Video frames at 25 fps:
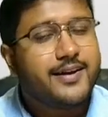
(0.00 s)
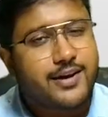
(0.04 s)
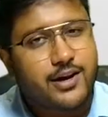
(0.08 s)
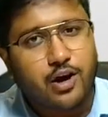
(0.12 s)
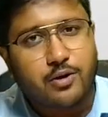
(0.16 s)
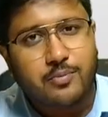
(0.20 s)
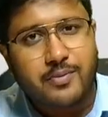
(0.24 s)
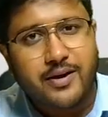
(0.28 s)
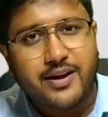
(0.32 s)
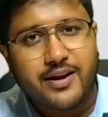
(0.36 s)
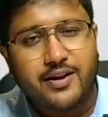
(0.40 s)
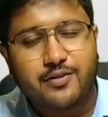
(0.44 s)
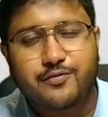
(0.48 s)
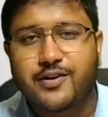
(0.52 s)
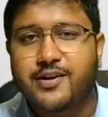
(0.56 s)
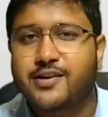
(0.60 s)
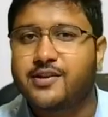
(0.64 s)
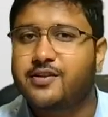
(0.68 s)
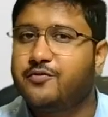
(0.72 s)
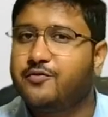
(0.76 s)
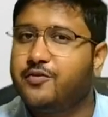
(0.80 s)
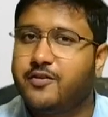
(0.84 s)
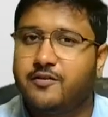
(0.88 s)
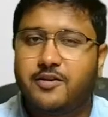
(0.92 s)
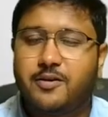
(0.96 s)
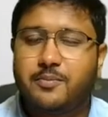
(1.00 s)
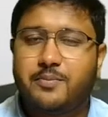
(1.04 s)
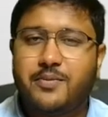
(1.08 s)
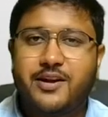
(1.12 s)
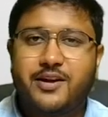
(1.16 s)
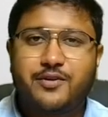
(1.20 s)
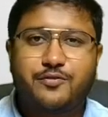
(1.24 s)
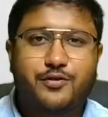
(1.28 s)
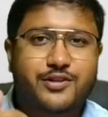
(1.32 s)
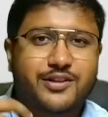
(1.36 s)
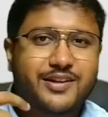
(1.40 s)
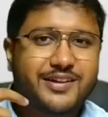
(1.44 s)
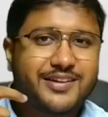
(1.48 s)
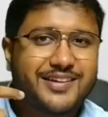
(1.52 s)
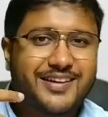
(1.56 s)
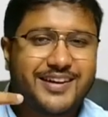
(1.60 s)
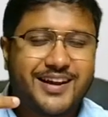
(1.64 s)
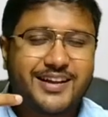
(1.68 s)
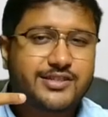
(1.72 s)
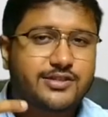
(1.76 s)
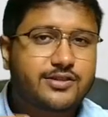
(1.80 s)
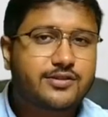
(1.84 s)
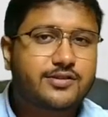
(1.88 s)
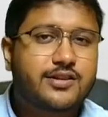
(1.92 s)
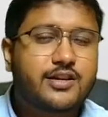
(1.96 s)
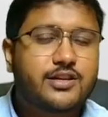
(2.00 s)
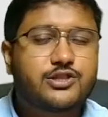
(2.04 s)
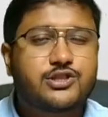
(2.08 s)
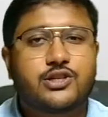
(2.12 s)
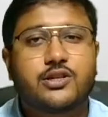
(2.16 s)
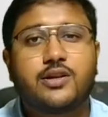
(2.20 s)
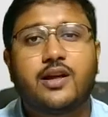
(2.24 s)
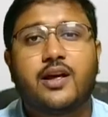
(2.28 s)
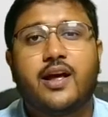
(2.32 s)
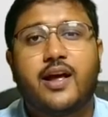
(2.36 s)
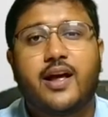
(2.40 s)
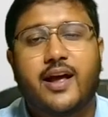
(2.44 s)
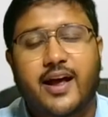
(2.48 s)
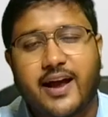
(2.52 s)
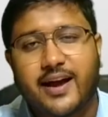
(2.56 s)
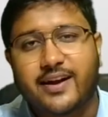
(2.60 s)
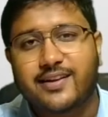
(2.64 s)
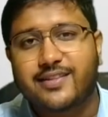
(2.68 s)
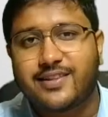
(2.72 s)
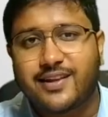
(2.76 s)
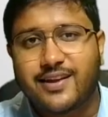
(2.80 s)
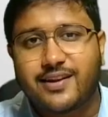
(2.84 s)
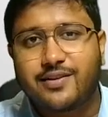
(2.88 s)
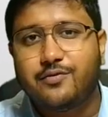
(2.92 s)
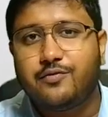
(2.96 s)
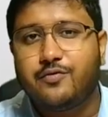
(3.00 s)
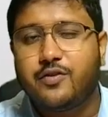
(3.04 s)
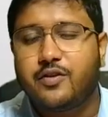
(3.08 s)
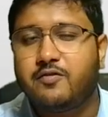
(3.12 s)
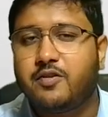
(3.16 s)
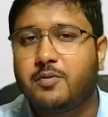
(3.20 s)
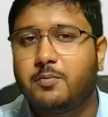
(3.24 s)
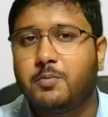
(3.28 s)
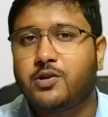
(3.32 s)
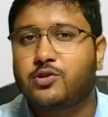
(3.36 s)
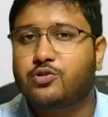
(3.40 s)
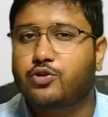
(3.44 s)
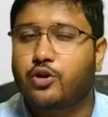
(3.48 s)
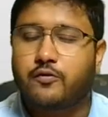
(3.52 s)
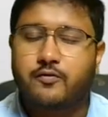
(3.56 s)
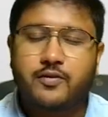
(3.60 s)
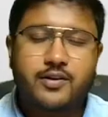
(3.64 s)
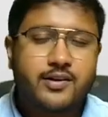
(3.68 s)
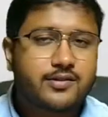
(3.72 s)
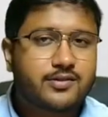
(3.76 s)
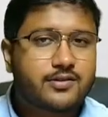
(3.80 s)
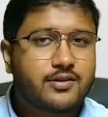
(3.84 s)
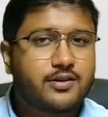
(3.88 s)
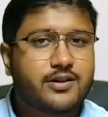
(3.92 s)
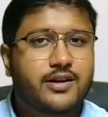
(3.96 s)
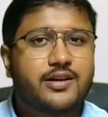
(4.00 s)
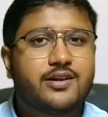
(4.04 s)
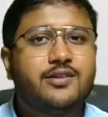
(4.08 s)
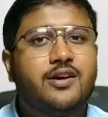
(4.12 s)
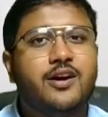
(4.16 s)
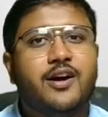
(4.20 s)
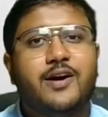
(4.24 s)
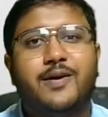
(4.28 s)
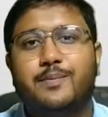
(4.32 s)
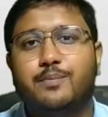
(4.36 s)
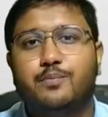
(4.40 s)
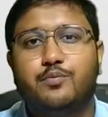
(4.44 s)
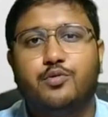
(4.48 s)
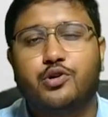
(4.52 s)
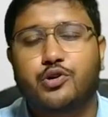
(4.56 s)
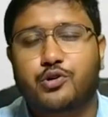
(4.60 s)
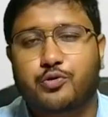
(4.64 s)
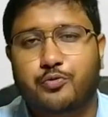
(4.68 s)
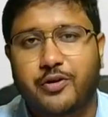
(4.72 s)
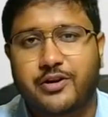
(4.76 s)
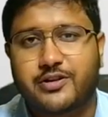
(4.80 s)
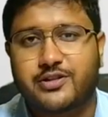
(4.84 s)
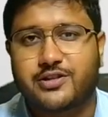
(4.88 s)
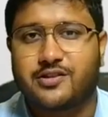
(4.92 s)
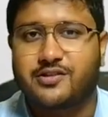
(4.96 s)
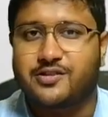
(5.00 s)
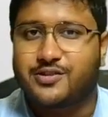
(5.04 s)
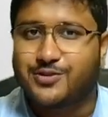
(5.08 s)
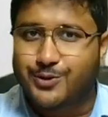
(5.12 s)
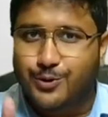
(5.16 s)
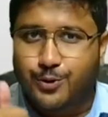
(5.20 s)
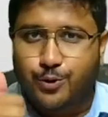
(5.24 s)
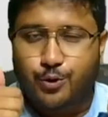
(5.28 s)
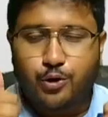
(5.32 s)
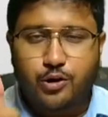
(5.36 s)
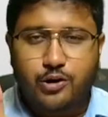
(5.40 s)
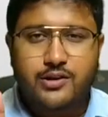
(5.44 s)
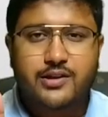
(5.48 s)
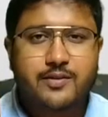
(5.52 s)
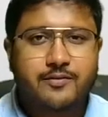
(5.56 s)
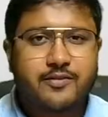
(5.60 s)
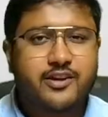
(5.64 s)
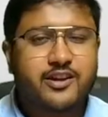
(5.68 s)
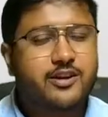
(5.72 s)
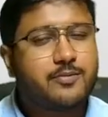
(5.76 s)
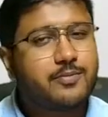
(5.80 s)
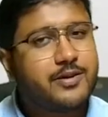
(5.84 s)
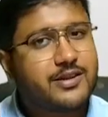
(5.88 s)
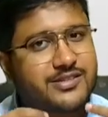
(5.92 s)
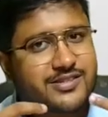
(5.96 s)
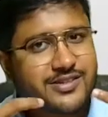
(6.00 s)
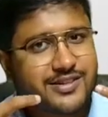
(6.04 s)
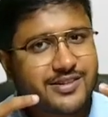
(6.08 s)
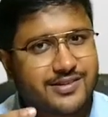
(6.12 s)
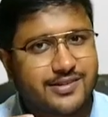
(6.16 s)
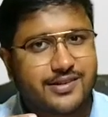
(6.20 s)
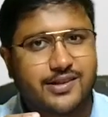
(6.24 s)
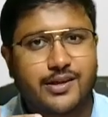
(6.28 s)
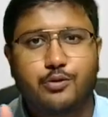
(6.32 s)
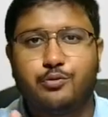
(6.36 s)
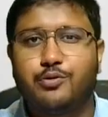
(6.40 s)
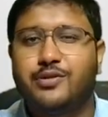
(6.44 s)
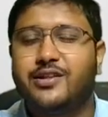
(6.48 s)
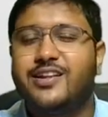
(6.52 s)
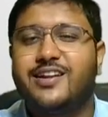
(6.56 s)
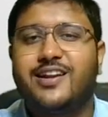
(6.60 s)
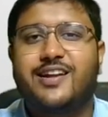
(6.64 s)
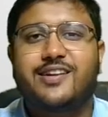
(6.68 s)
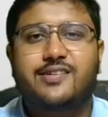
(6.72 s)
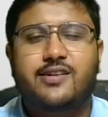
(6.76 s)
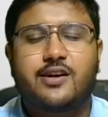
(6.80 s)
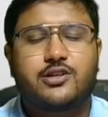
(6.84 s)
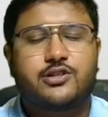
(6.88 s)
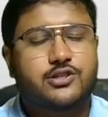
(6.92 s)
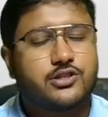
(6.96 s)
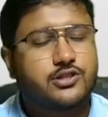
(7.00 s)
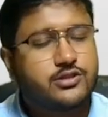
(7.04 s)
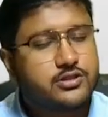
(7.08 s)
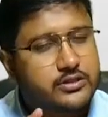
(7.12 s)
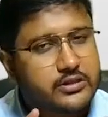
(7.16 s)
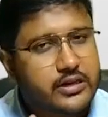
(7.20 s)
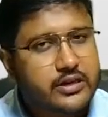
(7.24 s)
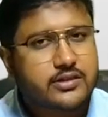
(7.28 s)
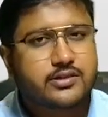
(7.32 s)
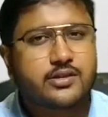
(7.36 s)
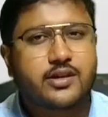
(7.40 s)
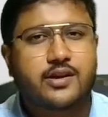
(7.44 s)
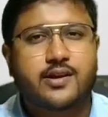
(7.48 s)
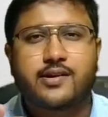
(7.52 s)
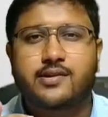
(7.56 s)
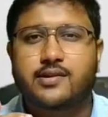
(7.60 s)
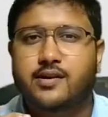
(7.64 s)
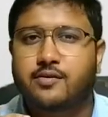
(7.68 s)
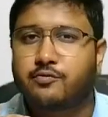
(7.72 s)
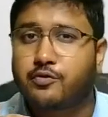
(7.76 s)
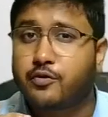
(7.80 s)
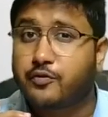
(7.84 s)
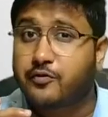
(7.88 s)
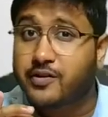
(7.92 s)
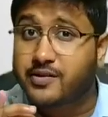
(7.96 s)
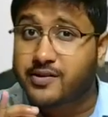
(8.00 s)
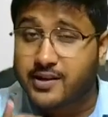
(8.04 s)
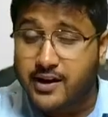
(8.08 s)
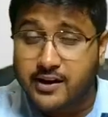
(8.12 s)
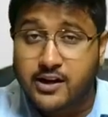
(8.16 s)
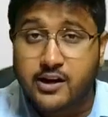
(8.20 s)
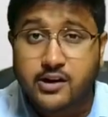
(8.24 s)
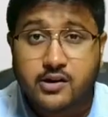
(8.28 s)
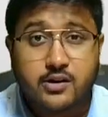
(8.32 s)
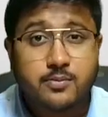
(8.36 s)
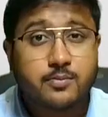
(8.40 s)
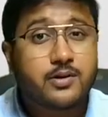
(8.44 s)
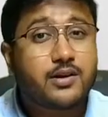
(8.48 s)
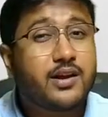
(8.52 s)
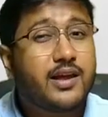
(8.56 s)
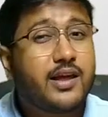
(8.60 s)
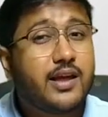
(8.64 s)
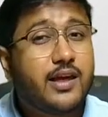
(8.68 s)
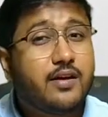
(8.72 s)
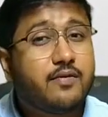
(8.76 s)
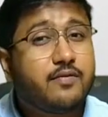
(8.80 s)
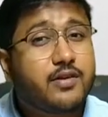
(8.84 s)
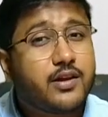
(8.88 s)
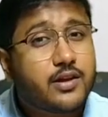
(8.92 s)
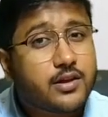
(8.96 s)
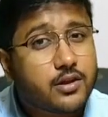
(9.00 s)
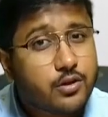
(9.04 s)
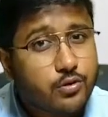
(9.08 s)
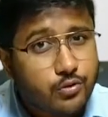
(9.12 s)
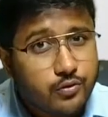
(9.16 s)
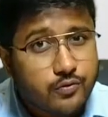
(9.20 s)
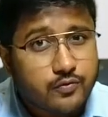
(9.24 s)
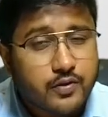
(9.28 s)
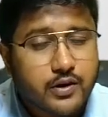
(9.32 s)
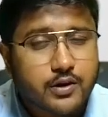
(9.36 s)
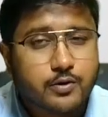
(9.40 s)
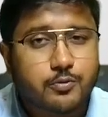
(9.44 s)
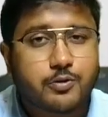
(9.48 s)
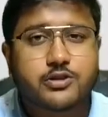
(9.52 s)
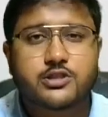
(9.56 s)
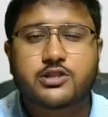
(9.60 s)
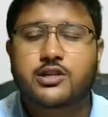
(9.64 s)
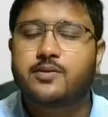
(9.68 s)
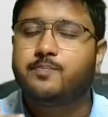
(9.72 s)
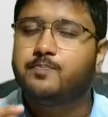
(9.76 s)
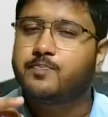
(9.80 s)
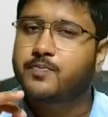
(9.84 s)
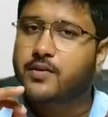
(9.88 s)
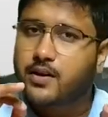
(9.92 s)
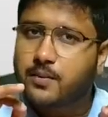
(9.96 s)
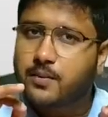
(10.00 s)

Now, my dear friends, we will meet for the next session and then we will be solving certain more questions. So all the very best. See you in the next session. Just in case if you face any trouble, even in the homework question,